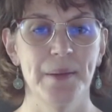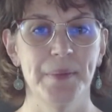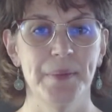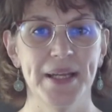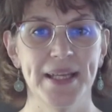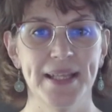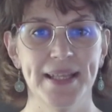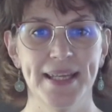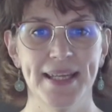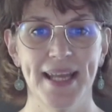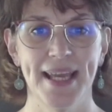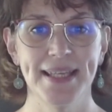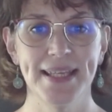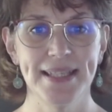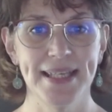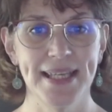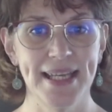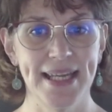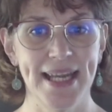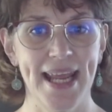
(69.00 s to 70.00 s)
But in the
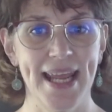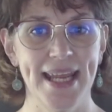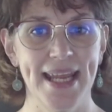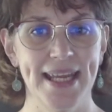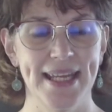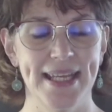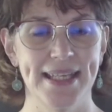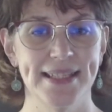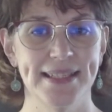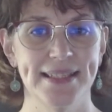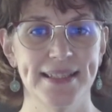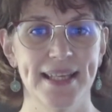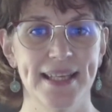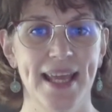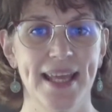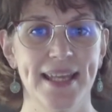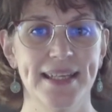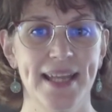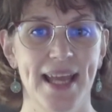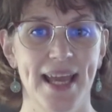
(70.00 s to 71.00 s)
1980s
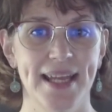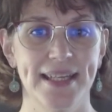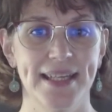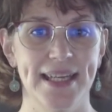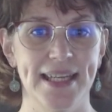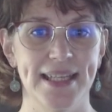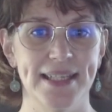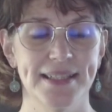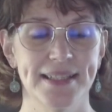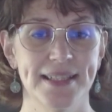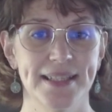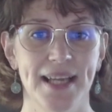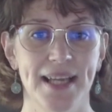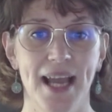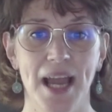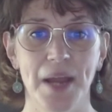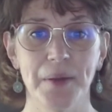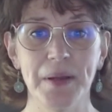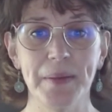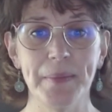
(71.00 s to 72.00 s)
and 90s,
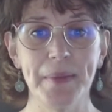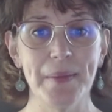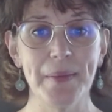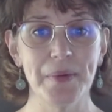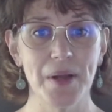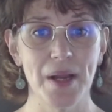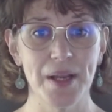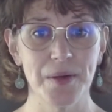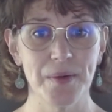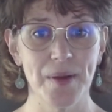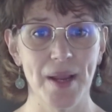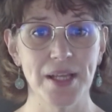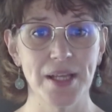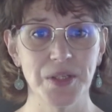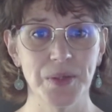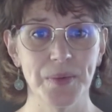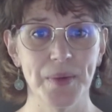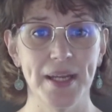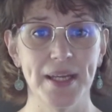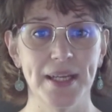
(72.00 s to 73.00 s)
I remember I
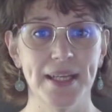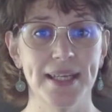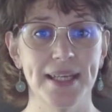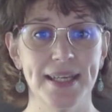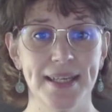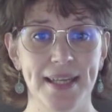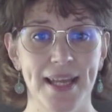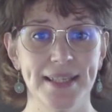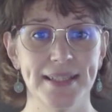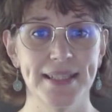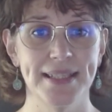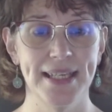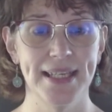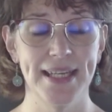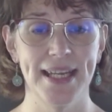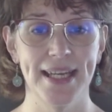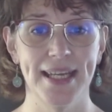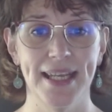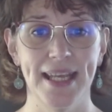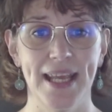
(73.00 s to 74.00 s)
graduated in
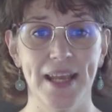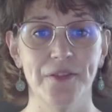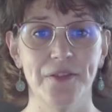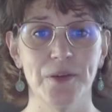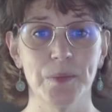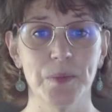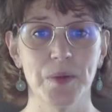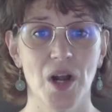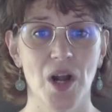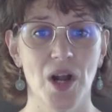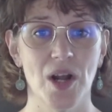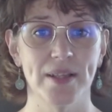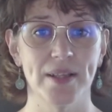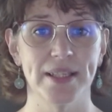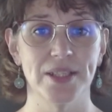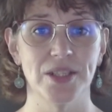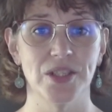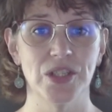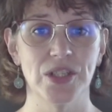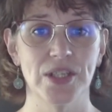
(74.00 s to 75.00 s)
1988 from
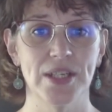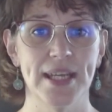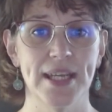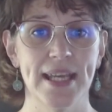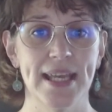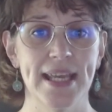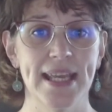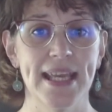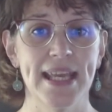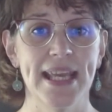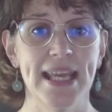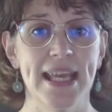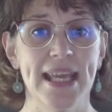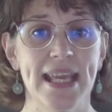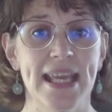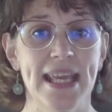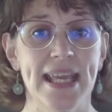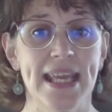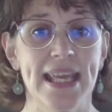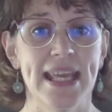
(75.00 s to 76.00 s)
college.
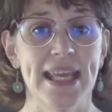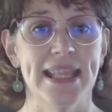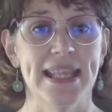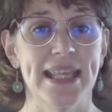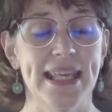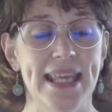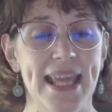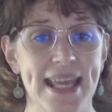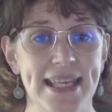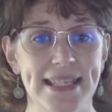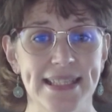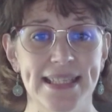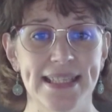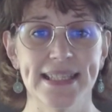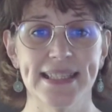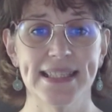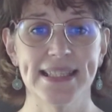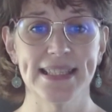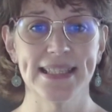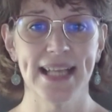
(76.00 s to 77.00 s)
The
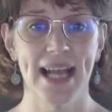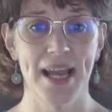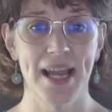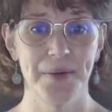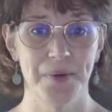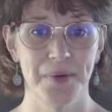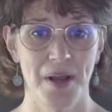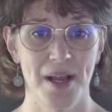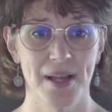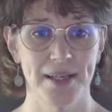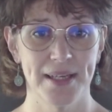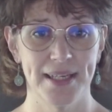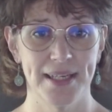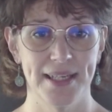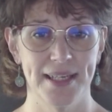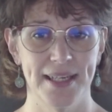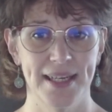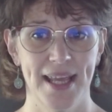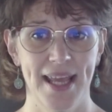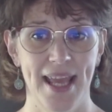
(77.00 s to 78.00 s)
cases
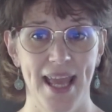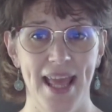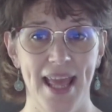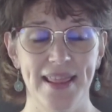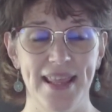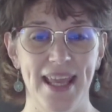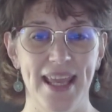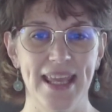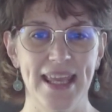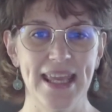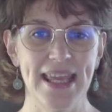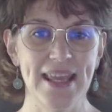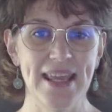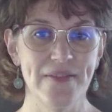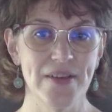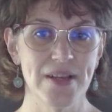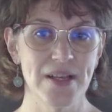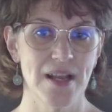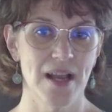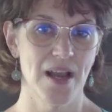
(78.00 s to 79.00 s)
skyrocketed and they
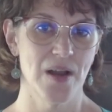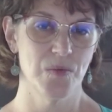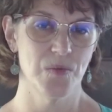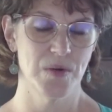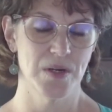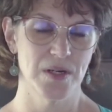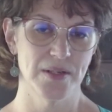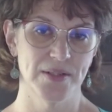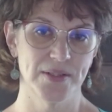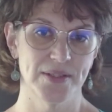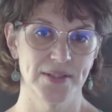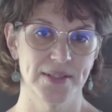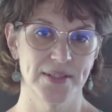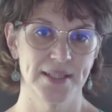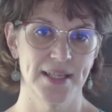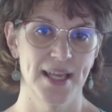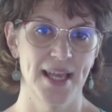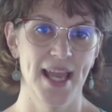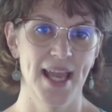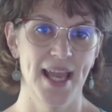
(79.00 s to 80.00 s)
even got worse.